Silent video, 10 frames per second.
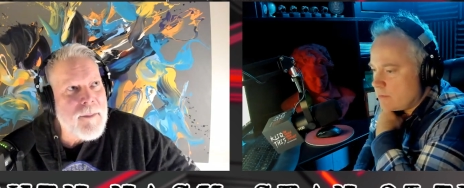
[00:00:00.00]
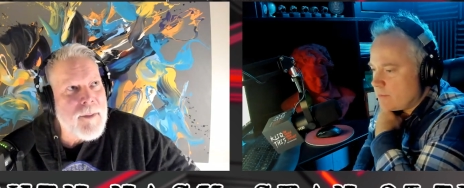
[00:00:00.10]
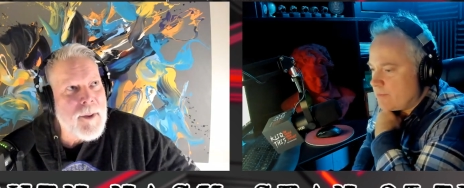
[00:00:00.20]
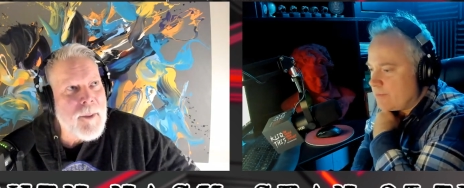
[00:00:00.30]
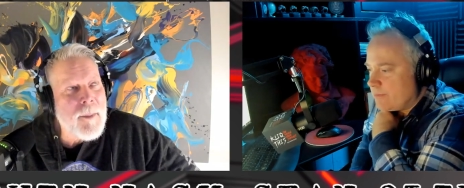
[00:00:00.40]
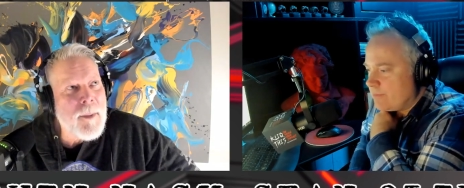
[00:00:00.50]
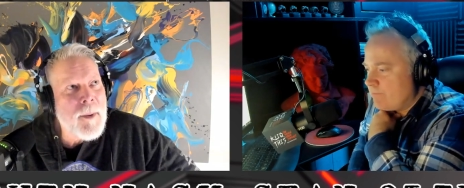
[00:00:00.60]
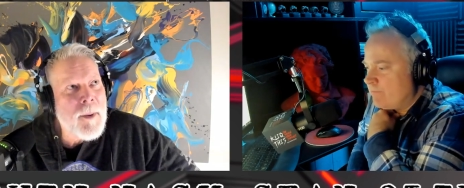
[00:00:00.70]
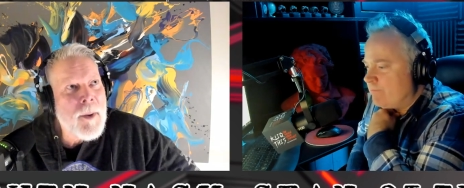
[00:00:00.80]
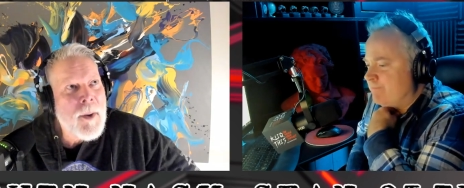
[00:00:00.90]
Speaker 1: film.
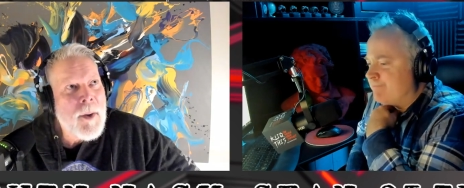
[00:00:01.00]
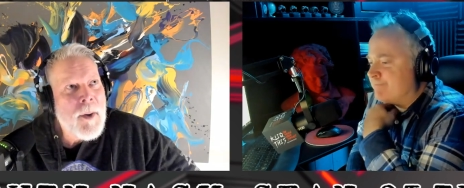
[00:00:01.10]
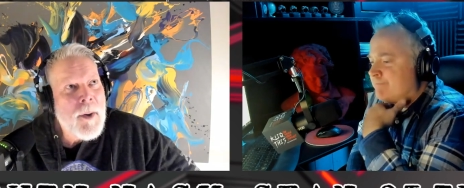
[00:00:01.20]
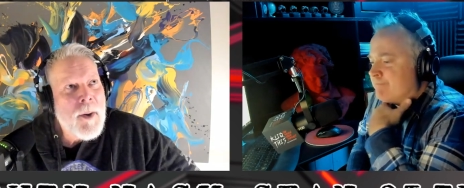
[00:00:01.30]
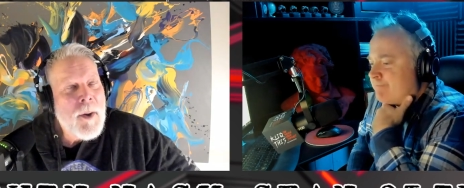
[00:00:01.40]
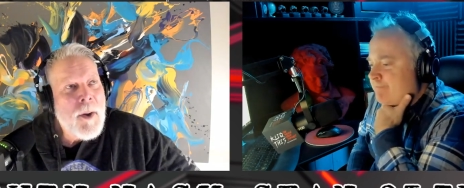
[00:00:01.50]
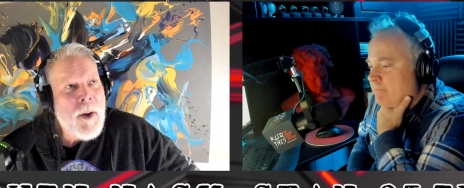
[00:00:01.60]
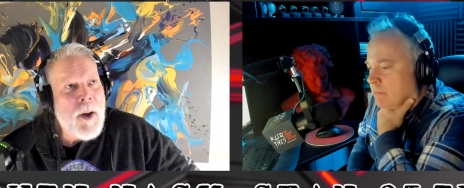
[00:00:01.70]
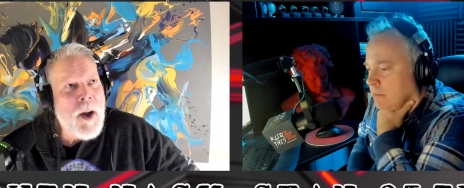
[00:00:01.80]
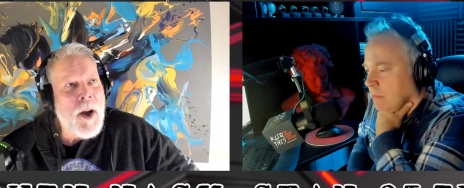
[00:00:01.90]
Mm.
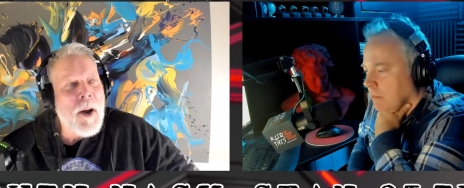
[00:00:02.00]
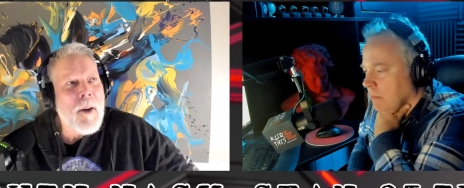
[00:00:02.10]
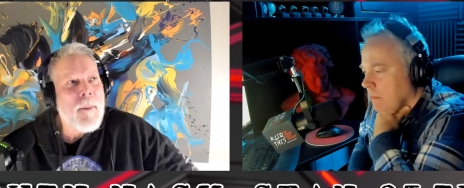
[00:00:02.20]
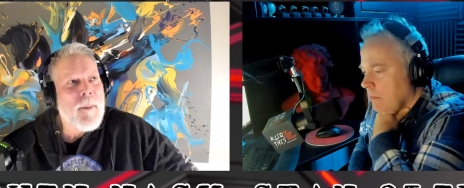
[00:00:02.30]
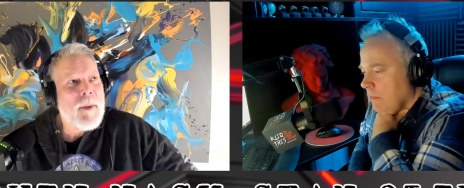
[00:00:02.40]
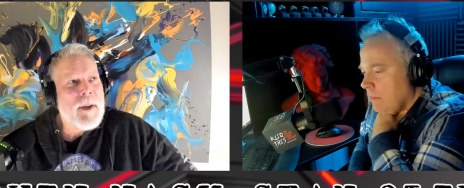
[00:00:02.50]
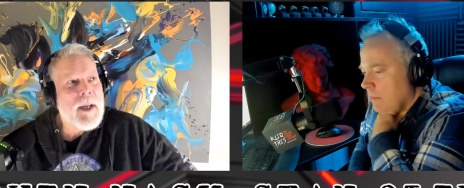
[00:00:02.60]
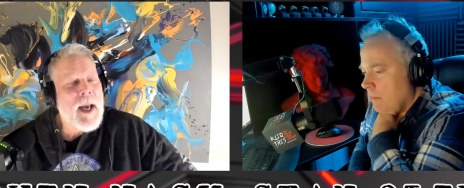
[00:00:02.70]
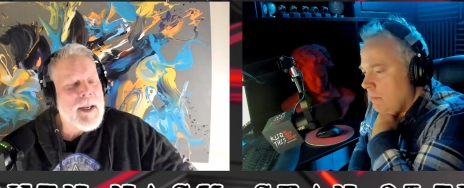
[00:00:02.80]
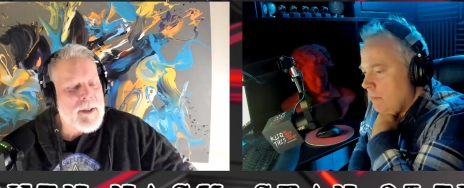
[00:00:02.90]
Um,
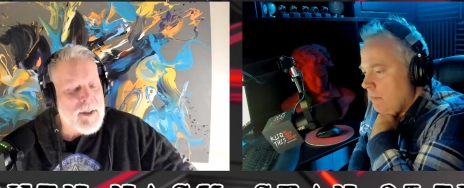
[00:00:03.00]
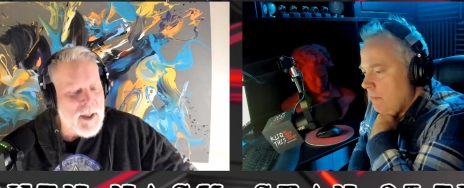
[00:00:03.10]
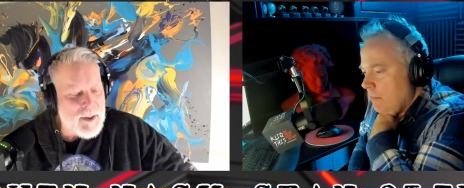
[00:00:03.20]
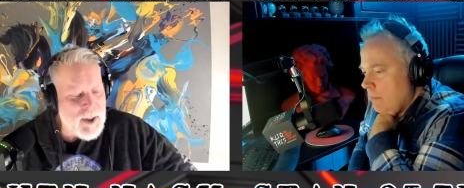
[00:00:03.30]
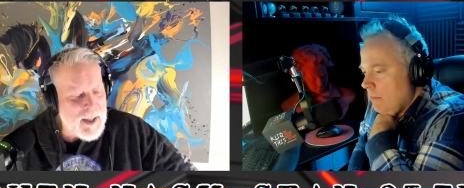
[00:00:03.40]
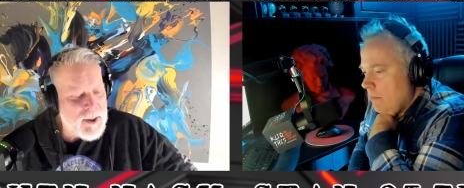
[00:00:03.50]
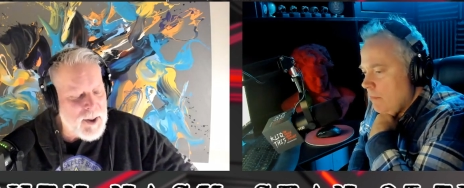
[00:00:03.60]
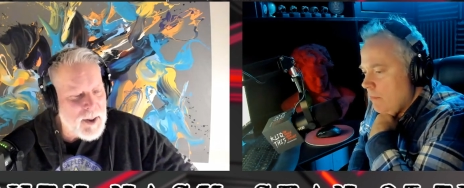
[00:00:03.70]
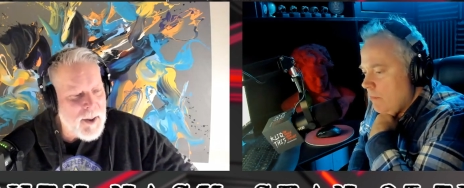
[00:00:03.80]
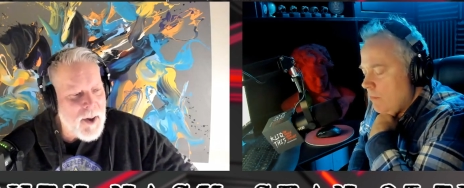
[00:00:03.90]
God, it's uh, Jake
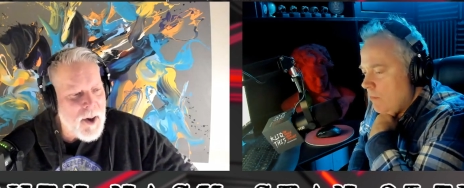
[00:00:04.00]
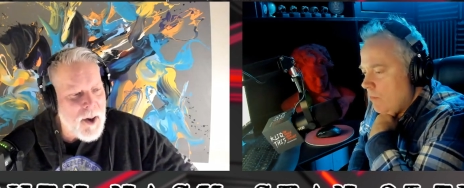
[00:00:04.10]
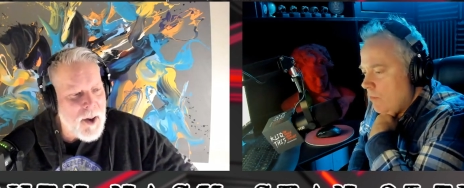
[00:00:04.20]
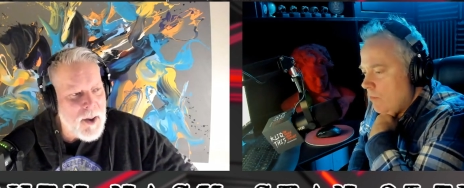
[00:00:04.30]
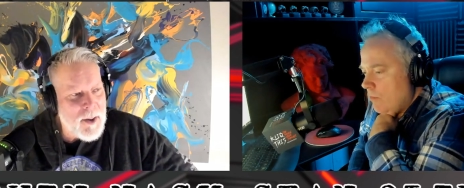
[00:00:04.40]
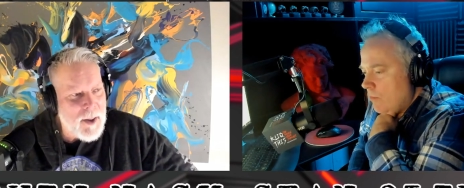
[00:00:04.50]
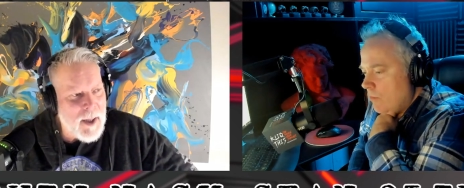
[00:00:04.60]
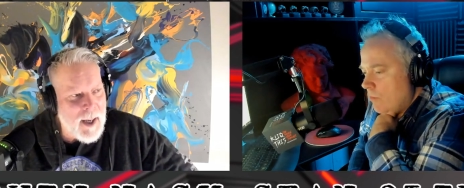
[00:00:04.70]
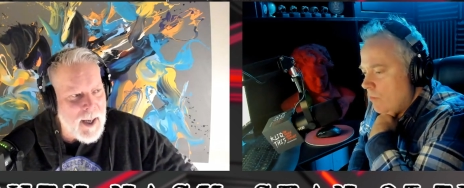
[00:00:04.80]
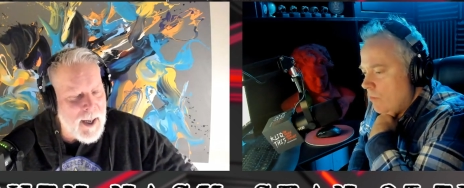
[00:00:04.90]
Gyllenhaal
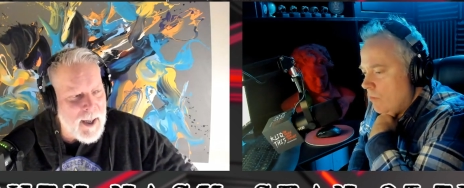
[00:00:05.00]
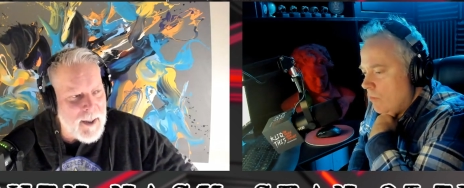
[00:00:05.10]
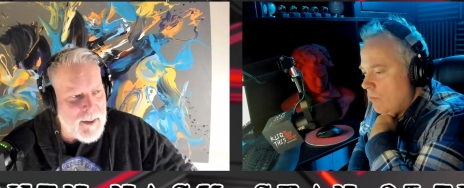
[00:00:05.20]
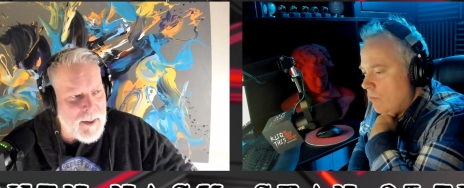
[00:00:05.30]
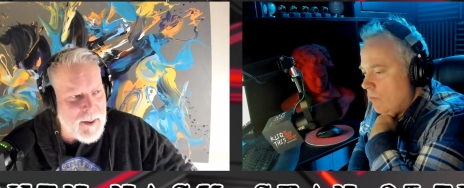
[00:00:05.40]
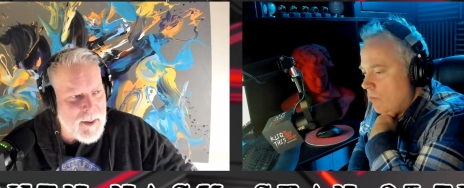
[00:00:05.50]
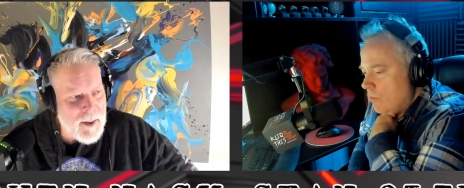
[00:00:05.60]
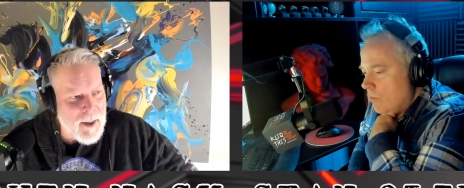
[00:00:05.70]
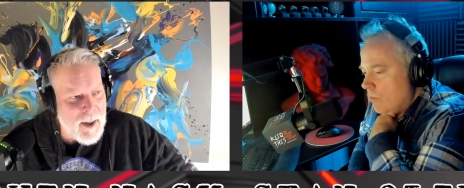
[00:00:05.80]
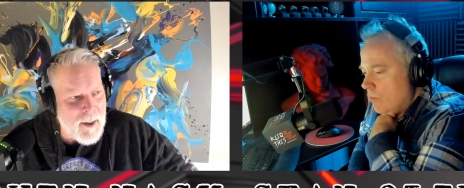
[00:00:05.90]
and
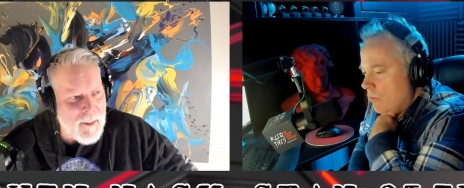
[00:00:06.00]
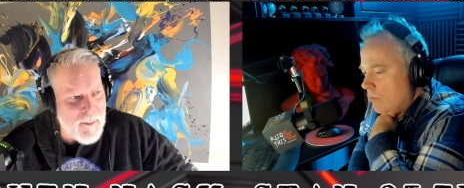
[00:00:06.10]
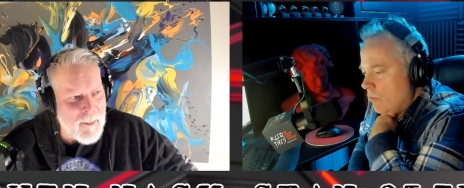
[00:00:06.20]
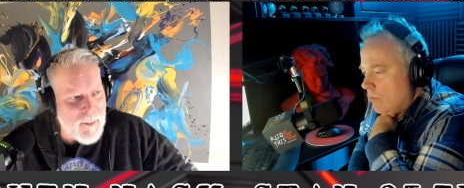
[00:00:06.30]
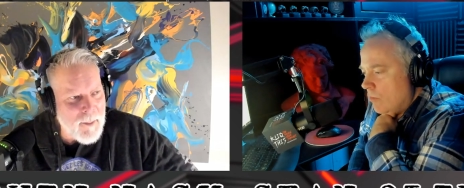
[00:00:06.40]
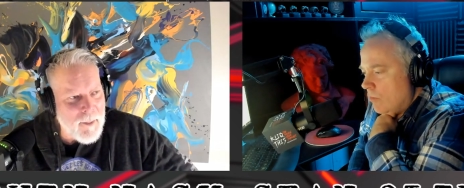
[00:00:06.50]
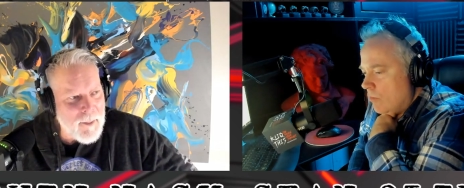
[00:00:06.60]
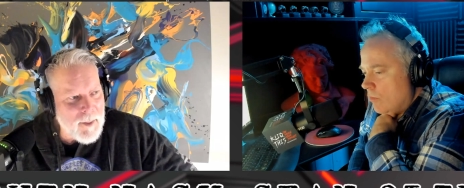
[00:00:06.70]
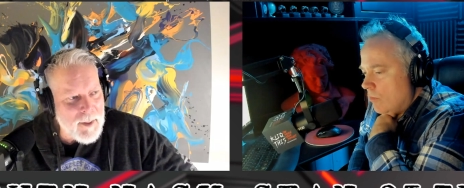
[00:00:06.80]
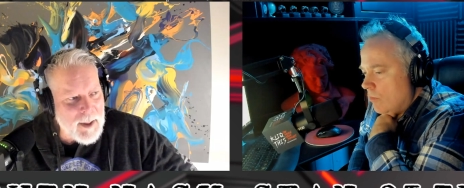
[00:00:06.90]
um,
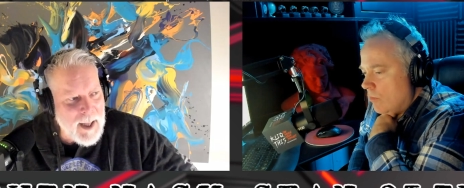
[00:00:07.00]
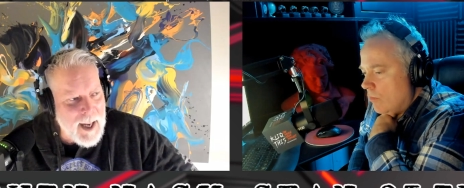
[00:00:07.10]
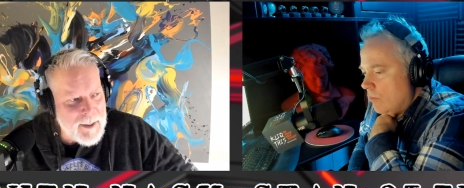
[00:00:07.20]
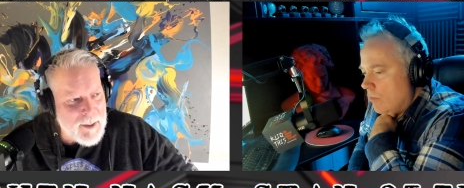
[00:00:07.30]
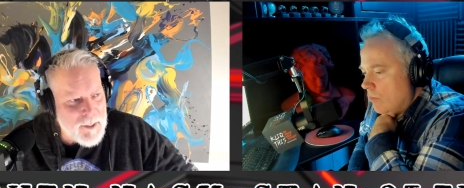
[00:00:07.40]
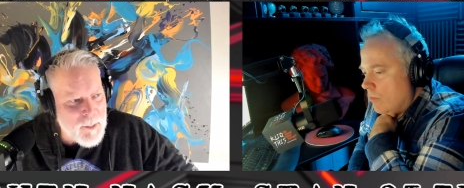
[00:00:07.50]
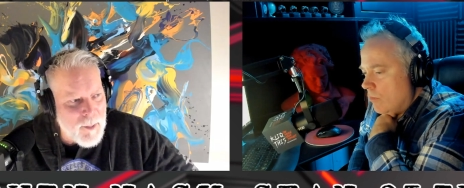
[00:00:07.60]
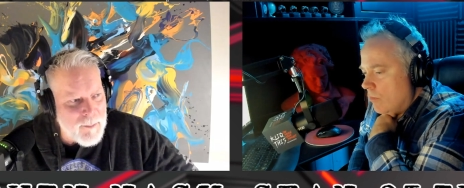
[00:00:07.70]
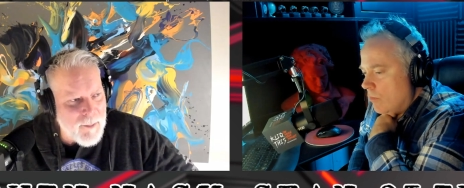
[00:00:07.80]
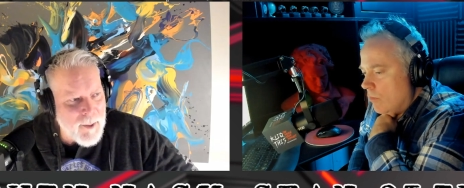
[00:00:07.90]
the cat that's
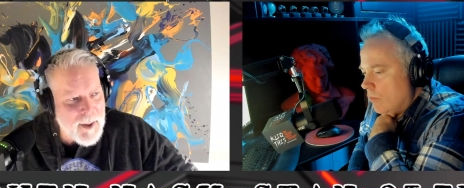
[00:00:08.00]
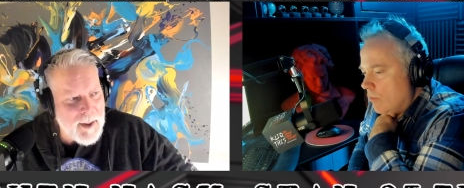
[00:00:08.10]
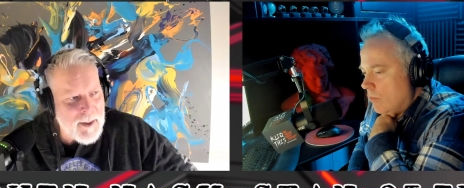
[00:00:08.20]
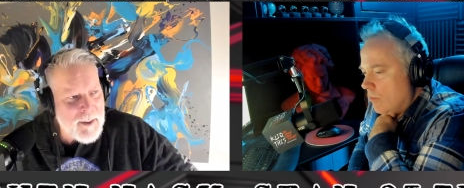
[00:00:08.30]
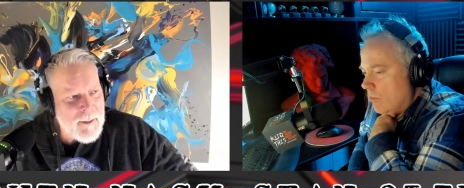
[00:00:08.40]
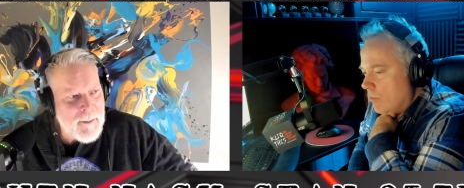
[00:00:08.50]
Wolverine.